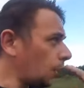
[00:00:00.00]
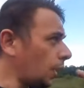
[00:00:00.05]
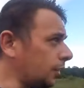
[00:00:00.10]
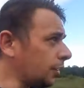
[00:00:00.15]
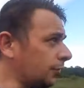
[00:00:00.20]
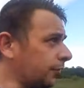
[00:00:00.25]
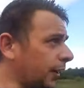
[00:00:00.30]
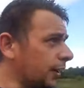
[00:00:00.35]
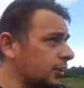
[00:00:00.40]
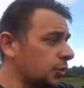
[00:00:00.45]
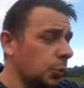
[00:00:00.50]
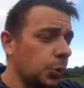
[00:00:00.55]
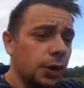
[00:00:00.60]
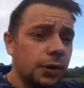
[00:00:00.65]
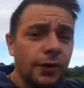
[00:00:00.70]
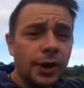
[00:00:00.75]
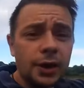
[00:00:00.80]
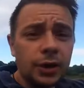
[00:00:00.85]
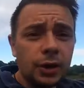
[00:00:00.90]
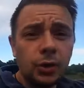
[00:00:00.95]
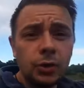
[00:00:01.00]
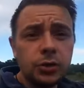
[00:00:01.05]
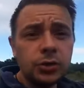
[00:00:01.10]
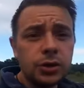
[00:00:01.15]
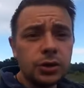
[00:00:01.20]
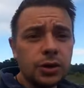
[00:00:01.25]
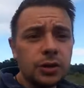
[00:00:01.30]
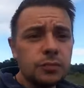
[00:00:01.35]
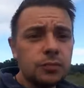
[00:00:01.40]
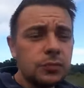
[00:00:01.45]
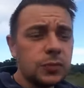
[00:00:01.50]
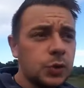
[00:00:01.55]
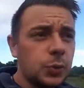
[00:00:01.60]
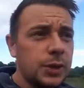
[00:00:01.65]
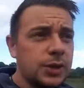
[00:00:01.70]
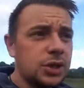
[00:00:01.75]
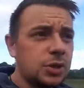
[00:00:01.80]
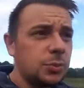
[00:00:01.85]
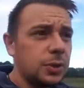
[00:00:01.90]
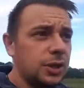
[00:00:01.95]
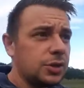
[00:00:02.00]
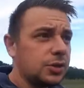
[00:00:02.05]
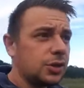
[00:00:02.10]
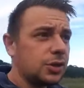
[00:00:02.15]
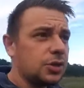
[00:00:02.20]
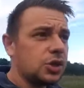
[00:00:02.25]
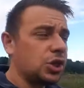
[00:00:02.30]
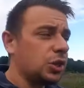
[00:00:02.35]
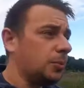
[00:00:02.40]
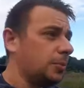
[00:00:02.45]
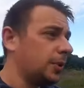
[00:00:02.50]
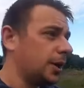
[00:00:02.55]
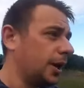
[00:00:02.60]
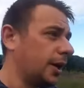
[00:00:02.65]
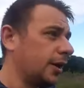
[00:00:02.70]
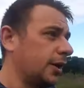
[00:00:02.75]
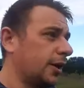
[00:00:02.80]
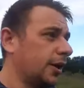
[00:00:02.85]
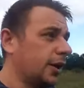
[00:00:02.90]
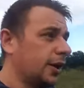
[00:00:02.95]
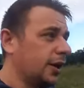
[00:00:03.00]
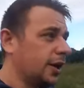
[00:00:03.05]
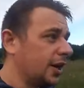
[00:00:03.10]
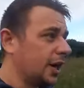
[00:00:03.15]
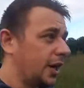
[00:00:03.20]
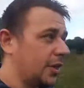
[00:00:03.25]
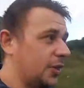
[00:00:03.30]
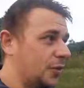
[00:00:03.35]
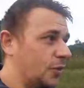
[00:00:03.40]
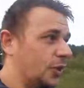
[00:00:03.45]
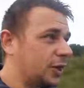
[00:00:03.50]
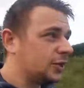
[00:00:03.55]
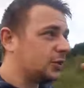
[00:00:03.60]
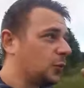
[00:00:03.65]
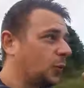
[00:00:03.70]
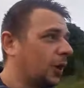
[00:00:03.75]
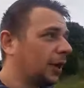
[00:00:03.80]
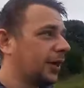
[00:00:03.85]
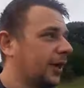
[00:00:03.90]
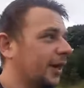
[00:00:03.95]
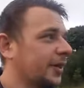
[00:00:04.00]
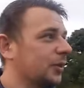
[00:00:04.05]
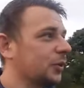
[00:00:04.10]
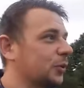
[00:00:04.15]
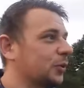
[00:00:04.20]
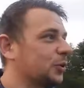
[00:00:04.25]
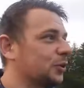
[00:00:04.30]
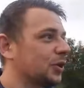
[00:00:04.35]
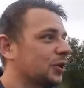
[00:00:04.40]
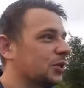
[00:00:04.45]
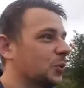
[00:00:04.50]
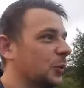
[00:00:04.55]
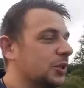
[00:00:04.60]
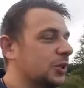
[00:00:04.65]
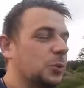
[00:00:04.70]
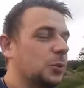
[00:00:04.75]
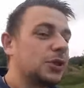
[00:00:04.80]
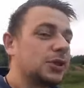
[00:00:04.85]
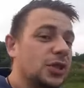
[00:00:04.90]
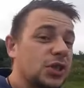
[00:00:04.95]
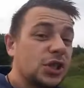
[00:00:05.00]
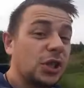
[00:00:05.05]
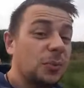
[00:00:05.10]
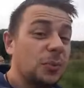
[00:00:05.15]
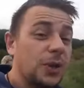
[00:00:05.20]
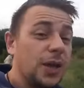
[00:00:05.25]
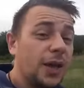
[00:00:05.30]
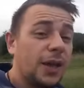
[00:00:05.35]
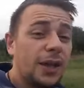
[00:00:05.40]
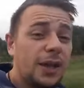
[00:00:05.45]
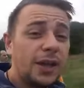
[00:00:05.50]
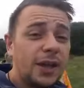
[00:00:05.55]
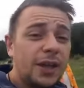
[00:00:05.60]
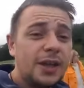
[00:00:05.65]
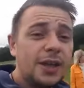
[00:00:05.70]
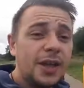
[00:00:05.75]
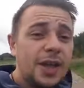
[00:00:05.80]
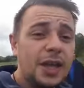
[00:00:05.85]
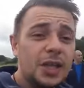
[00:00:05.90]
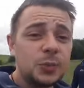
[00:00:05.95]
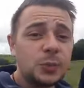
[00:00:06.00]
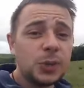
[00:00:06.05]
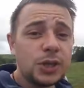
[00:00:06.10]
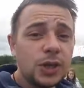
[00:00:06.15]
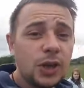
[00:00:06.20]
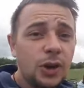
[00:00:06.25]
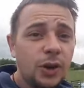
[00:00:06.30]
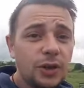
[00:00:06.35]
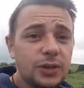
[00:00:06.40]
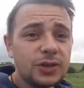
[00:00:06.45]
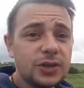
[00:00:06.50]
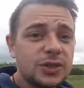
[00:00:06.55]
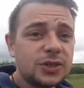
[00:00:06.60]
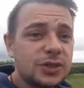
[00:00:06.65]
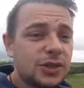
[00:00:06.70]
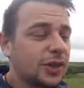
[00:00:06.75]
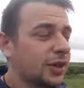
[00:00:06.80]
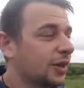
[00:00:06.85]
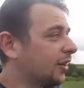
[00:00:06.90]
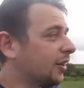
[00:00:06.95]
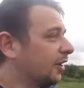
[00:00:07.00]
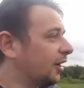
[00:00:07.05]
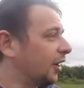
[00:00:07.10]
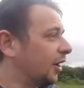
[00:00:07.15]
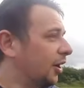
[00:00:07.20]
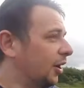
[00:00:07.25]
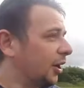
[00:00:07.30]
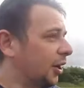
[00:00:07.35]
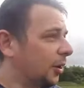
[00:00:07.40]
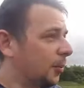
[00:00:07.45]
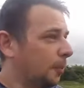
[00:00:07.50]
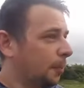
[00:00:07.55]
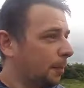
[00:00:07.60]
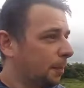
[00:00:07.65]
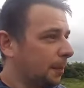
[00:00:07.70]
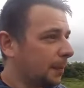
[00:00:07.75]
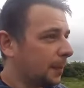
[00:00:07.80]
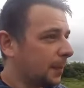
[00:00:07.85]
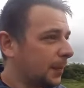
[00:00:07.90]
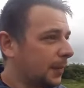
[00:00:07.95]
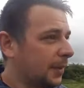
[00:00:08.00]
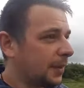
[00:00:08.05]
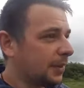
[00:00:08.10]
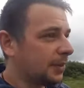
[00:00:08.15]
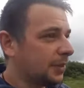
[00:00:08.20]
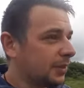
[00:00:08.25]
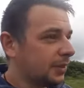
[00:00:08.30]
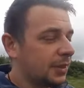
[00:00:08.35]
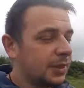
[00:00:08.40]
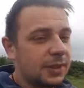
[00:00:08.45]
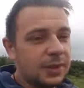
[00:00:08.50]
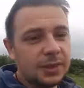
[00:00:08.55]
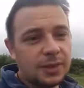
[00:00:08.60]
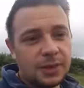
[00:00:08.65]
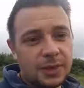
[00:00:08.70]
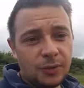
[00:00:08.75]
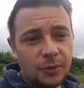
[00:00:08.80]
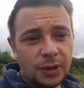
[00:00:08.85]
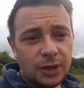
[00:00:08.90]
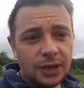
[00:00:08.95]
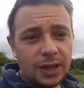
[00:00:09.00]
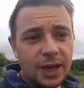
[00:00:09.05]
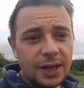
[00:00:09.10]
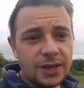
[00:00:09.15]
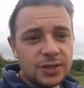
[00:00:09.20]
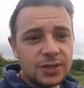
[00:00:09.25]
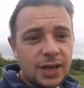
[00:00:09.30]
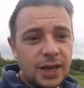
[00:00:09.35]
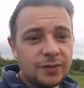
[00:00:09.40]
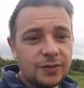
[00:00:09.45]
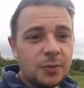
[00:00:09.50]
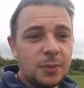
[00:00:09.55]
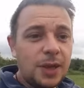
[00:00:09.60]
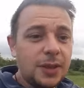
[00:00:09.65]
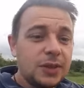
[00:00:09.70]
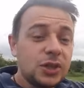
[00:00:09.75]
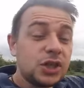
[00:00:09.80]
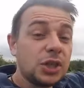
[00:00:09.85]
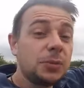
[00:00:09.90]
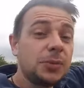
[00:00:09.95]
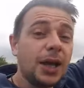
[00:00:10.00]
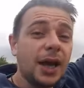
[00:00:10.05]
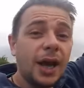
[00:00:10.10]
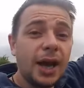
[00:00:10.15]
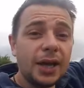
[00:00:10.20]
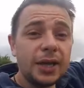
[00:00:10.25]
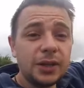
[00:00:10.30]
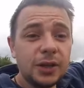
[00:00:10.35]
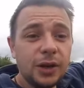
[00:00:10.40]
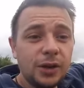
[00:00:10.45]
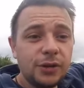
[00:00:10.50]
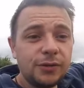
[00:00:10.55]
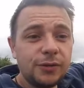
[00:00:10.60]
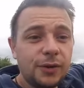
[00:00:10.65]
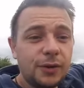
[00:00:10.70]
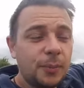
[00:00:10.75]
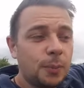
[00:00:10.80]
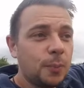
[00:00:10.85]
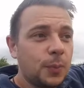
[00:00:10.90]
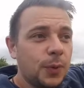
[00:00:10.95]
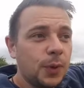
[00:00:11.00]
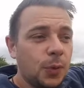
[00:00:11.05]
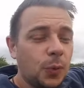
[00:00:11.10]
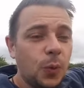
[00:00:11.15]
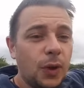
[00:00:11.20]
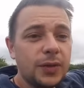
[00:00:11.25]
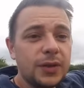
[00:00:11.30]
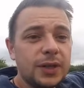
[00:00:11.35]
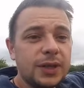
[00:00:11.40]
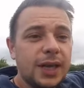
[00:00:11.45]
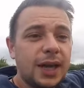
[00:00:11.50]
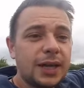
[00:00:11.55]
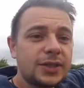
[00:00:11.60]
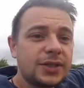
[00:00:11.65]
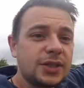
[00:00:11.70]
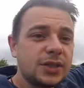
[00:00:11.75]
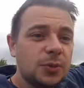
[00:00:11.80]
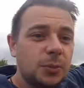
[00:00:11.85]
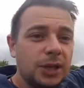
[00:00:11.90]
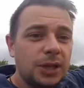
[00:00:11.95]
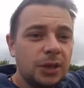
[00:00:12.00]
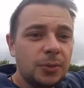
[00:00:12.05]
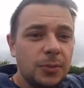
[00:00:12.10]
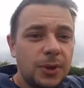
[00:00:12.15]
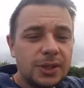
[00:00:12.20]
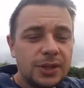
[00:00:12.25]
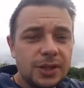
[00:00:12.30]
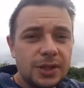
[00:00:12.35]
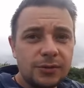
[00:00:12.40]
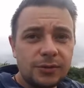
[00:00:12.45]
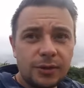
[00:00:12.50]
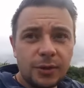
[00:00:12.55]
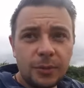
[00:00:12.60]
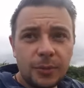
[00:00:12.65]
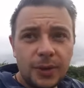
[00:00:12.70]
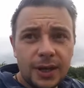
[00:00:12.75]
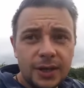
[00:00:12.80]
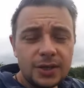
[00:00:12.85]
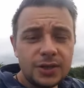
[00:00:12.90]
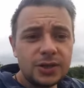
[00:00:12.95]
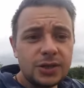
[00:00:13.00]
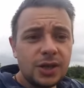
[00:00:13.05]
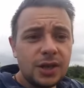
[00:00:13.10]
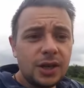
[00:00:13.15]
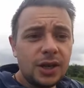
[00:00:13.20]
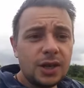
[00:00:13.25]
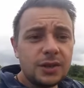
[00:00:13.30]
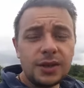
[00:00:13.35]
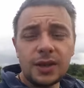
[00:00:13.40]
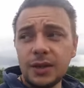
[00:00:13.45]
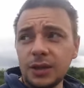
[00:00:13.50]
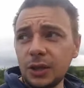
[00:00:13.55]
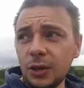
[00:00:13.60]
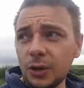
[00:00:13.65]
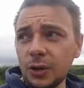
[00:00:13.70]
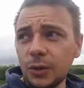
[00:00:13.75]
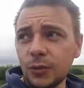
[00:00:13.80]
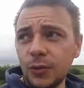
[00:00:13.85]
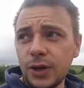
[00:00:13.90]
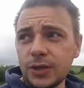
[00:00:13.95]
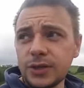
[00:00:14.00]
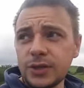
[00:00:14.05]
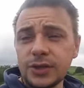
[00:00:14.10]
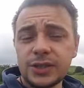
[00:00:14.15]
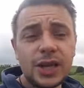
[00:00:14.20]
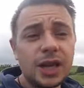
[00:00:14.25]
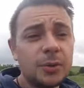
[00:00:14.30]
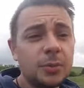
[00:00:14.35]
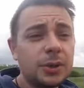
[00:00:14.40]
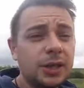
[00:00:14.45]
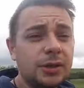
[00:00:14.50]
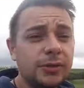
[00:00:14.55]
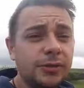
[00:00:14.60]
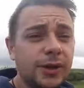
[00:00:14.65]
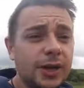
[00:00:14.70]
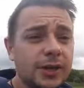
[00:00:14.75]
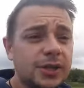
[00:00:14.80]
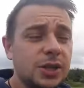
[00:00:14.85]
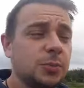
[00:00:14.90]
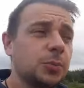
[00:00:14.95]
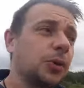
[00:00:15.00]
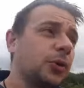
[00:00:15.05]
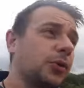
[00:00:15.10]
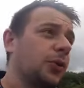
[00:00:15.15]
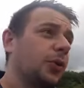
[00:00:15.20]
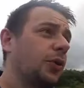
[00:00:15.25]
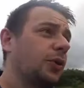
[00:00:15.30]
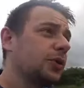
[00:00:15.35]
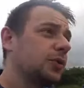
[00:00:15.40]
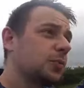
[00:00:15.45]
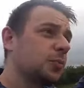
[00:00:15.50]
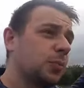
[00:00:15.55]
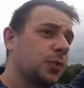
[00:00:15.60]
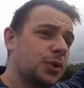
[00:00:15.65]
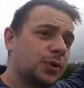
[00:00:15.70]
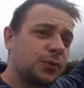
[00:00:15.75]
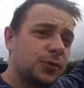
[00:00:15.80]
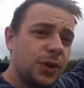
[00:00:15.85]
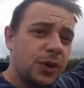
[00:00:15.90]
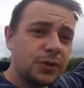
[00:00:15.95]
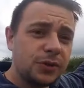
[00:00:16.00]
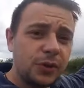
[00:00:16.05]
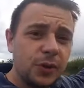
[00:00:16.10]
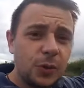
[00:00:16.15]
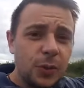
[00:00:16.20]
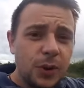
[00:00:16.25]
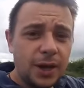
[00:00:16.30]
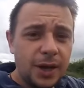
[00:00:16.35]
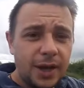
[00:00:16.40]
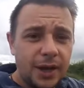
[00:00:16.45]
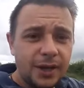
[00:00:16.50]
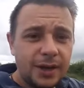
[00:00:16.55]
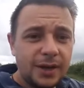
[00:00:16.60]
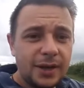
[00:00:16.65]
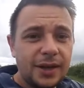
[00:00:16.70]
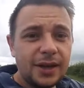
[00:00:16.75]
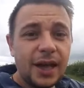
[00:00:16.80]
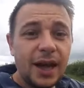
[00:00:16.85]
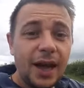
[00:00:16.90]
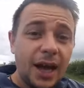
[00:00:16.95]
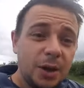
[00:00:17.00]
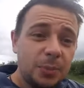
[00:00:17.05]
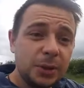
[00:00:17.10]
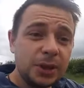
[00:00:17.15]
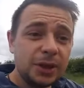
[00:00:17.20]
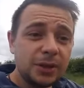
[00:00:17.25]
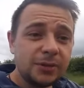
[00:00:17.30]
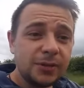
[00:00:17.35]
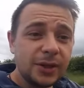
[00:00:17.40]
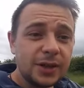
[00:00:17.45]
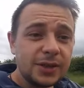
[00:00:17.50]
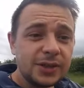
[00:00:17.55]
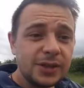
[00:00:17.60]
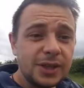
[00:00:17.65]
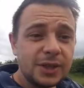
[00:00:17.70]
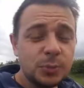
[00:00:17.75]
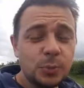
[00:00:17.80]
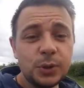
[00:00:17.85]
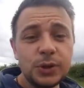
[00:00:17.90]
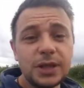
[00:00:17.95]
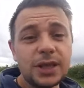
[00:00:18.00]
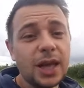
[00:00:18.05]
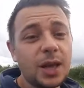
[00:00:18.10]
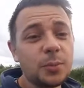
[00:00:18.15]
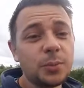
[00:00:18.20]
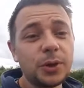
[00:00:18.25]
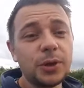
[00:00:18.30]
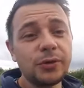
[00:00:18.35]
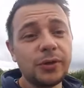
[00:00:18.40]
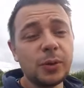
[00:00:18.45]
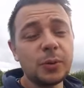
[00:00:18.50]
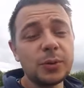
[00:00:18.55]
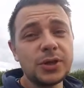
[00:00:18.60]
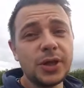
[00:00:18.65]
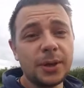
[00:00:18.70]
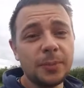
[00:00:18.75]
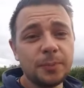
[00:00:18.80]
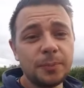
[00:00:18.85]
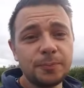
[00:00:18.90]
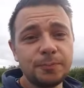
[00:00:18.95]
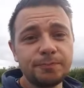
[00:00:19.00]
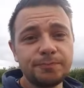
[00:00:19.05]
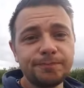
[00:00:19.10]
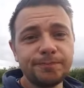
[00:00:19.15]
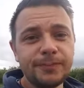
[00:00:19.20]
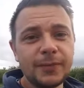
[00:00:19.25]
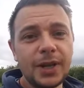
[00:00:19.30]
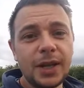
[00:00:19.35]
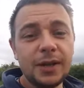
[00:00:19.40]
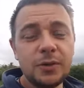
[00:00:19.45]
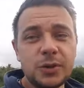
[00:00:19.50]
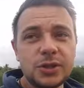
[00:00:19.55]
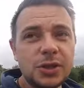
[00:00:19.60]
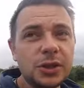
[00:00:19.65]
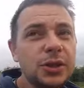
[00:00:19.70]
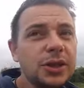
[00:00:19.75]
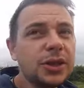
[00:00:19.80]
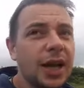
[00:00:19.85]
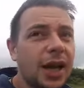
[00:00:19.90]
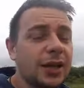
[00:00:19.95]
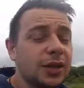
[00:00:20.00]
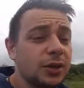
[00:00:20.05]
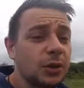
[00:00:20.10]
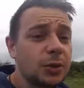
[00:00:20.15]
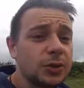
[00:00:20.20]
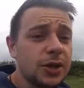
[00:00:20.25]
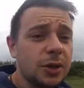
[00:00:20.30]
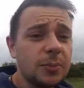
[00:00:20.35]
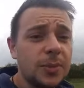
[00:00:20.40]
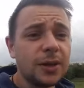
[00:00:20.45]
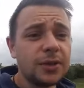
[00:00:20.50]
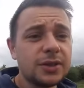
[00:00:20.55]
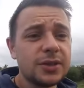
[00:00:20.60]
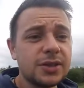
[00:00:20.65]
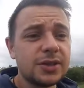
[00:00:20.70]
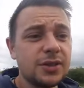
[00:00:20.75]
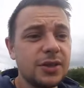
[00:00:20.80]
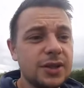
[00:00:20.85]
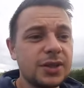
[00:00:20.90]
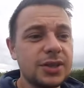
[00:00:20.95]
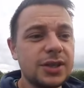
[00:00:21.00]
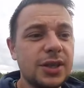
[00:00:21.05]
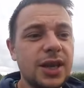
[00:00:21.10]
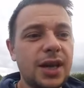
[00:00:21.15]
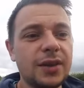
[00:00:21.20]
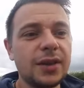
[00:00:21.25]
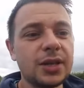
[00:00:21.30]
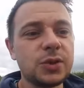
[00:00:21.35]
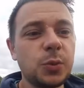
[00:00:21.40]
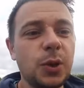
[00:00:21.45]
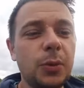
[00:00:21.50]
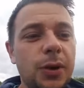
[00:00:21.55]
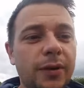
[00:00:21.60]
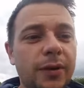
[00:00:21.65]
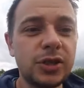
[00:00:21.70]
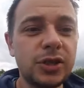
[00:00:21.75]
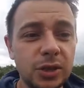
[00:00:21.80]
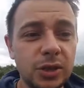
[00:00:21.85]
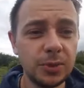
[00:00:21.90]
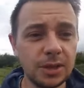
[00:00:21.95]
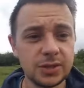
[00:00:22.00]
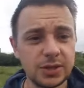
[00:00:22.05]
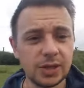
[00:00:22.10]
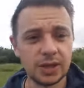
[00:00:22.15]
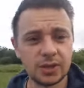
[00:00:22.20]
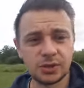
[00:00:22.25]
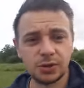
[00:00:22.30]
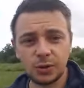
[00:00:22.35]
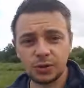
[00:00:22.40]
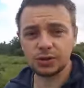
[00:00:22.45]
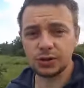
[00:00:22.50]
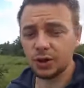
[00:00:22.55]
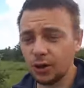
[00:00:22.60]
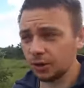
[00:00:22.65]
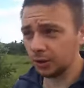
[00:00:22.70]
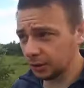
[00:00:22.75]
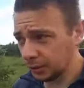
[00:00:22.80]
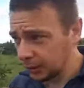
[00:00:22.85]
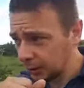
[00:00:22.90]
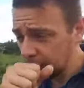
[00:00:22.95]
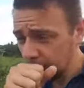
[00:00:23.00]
And the factory would have had a 120 metre chimney. And the reason why it had a 120 metre chimney is because they realised that if they make the chimney high enough, when the gases are being emitted from this, then the local residents aren't being affected, but those much further away are being affected, but you can't prove it was them. Still, you kind of use that method to this day. That's why we have chimneys that are so tall.